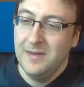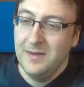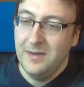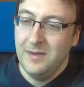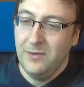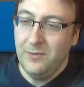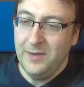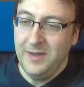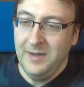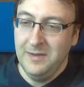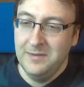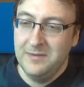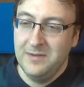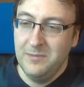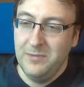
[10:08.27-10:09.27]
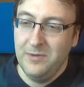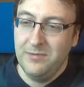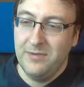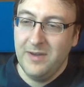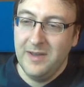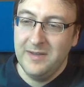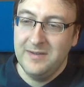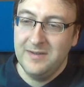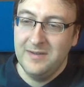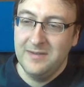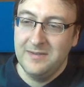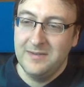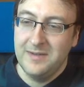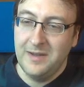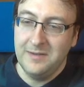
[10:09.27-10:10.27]
Okay, simplified
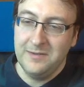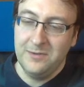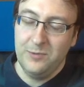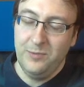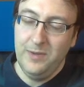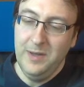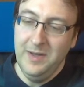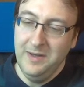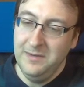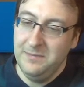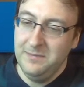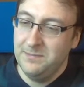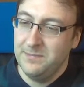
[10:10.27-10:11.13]
start screen,